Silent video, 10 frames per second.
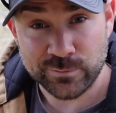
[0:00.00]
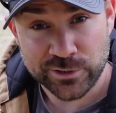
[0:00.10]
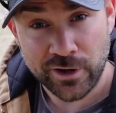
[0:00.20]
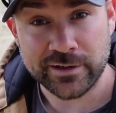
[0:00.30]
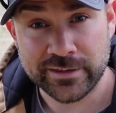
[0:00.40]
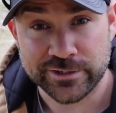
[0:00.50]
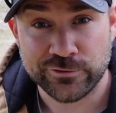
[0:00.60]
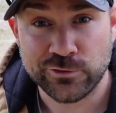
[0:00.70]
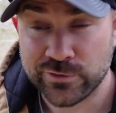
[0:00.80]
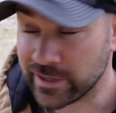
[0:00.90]
we're talking this
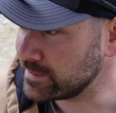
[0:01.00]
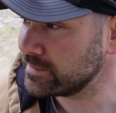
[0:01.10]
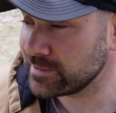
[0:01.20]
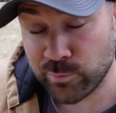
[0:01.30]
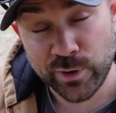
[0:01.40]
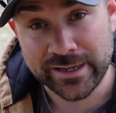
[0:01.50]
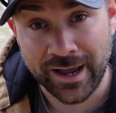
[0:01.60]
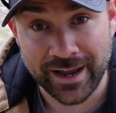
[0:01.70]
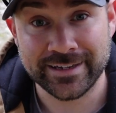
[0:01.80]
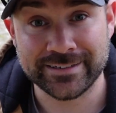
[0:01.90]
through that this is a pretty
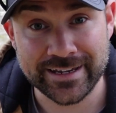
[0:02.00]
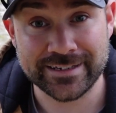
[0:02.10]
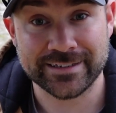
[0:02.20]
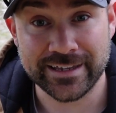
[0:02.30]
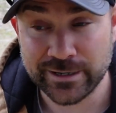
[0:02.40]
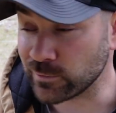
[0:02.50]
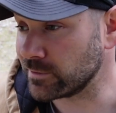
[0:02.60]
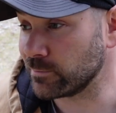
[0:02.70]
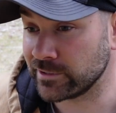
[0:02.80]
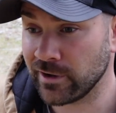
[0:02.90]
high stakes thing
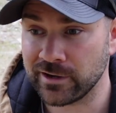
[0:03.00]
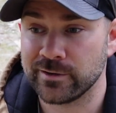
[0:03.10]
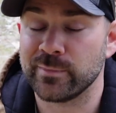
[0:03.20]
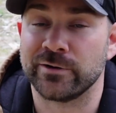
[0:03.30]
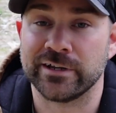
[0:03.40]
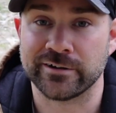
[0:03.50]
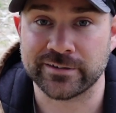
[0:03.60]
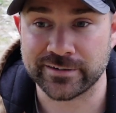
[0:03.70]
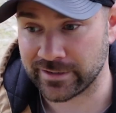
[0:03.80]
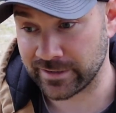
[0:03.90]
we're talking about here.
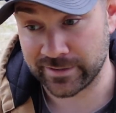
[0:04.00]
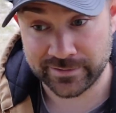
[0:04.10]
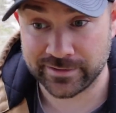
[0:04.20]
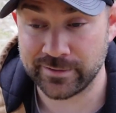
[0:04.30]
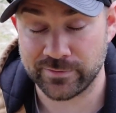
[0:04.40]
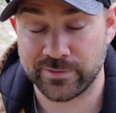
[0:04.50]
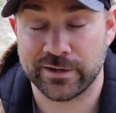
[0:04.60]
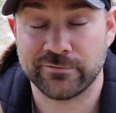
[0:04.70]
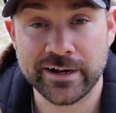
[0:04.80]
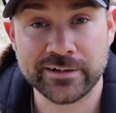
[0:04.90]
Is it
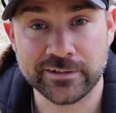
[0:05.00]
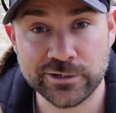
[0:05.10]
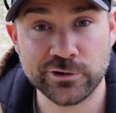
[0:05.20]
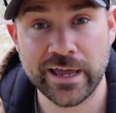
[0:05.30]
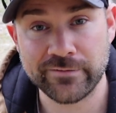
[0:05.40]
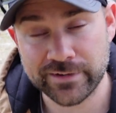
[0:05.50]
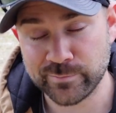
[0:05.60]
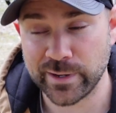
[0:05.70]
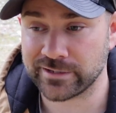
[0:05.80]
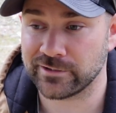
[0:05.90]
theoretically could have an
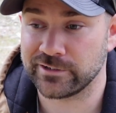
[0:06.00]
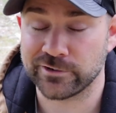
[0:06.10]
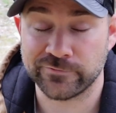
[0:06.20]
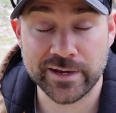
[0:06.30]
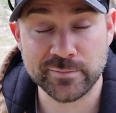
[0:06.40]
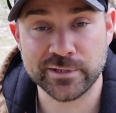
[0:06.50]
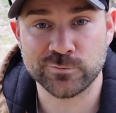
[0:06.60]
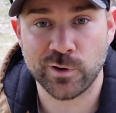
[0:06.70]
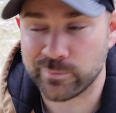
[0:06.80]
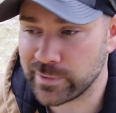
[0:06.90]
impact on your
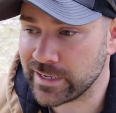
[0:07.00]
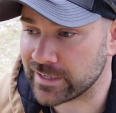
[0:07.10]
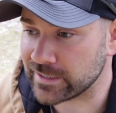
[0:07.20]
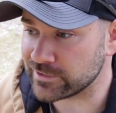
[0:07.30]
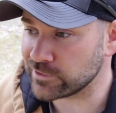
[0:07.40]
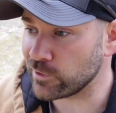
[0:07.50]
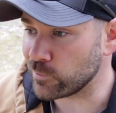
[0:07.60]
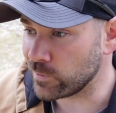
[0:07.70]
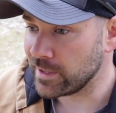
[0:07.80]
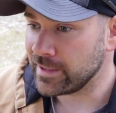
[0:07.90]
family's well-being.
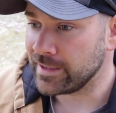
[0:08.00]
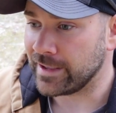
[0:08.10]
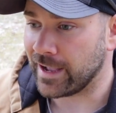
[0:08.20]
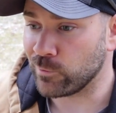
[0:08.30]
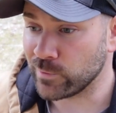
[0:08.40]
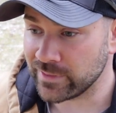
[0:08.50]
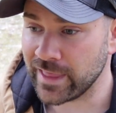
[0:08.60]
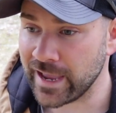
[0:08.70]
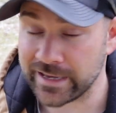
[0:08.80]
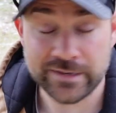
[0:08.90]
So with
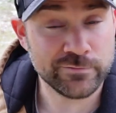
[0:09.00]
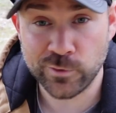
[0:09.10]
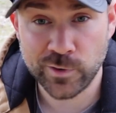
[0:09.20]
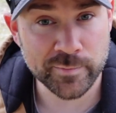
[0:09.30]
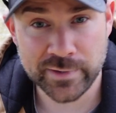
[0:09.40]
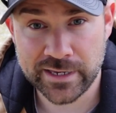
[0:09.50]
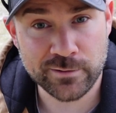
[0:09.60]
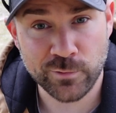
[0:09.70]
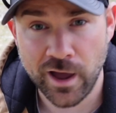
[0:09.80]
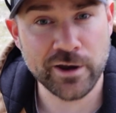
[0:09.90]
that, even though I'm
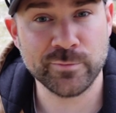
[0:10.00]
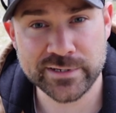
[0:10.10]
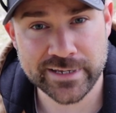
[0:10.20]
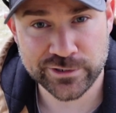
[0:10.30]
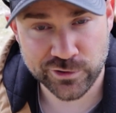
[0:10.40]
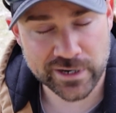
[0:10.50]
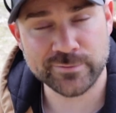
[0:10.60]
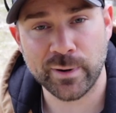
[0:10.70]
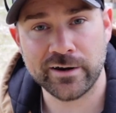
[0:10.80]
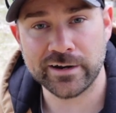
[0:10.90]
being 100%
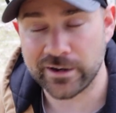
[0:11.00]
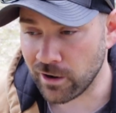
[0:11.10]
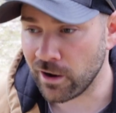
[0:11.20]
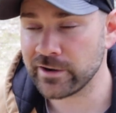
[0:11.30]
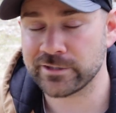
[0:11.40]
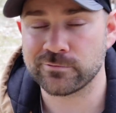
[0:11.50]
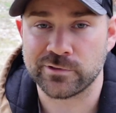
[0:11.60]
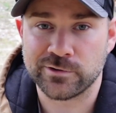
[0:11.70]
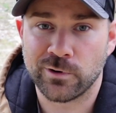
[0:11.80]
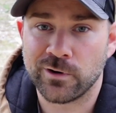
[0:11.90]
transparent and honest
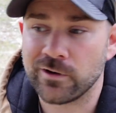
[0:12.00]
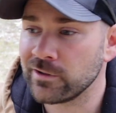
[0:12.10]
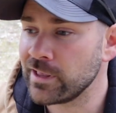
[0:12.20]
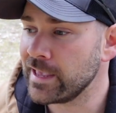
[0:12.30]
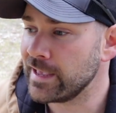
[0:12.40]
with you all,